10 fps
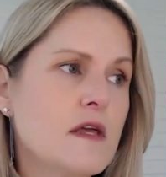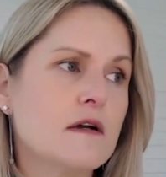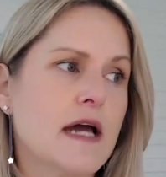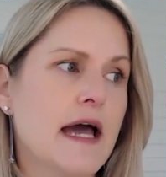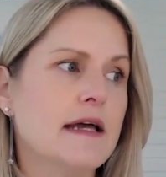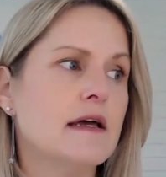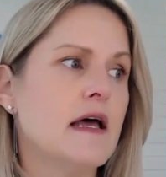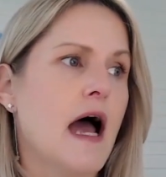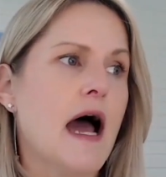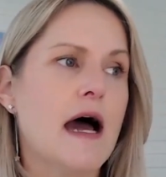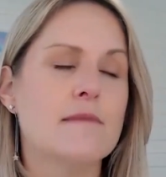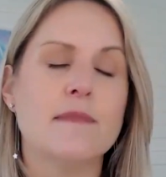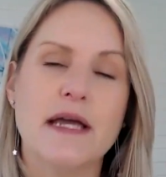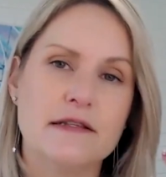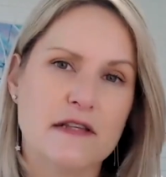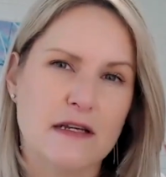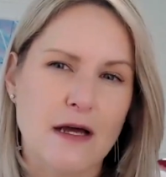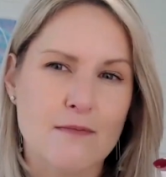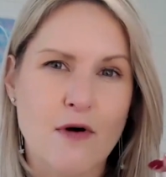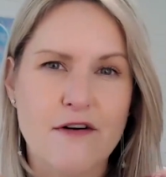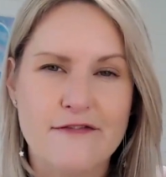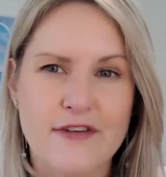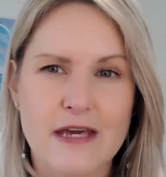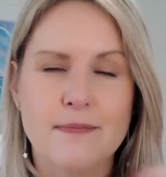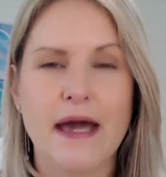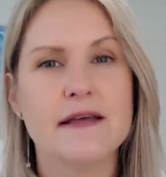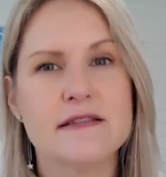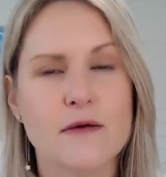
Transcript: Okay, um, it's a lot more fear based.